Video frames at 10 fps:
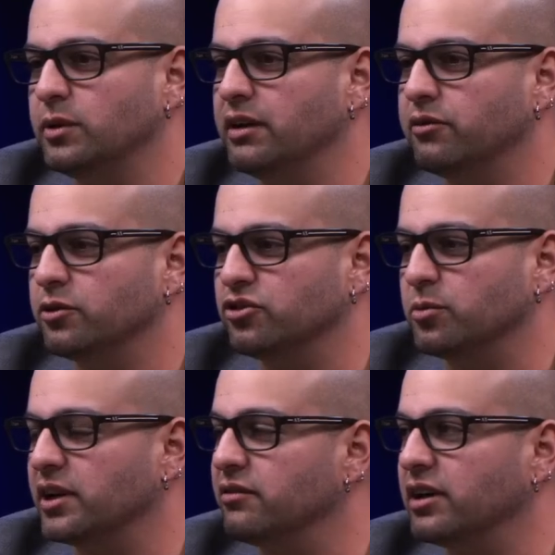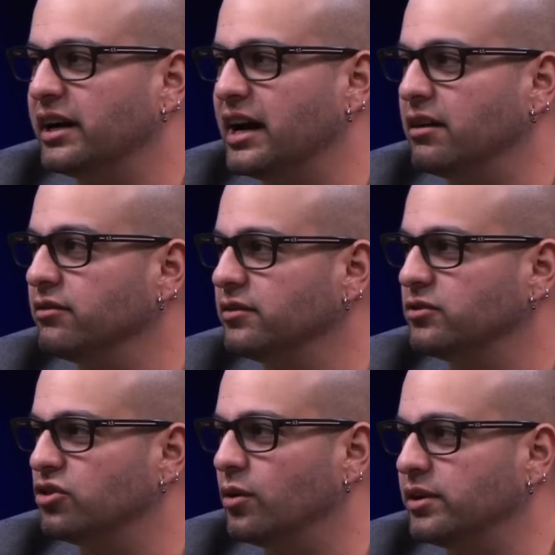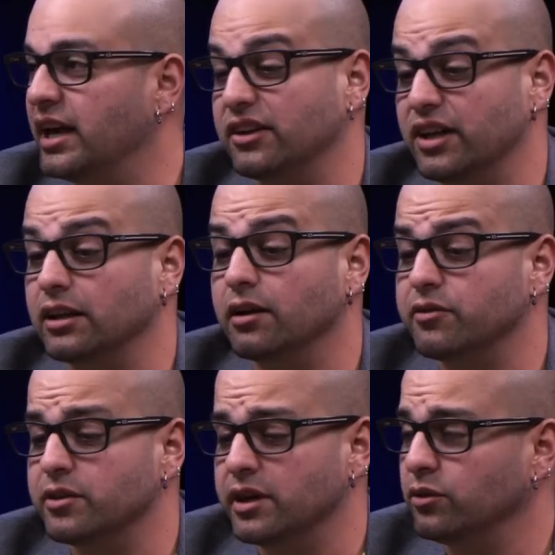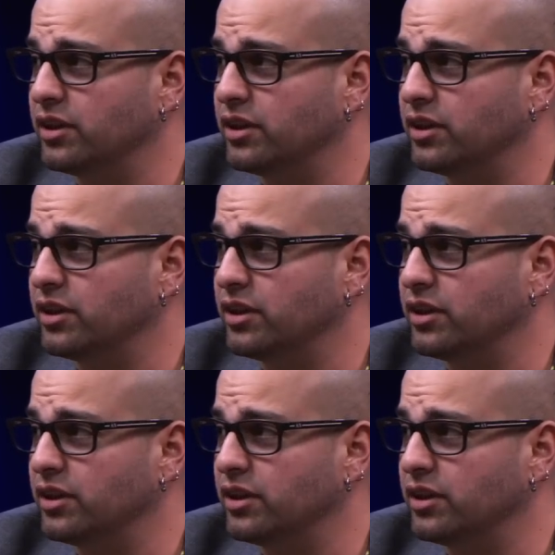headphones is whatever I have. So, yes, I love those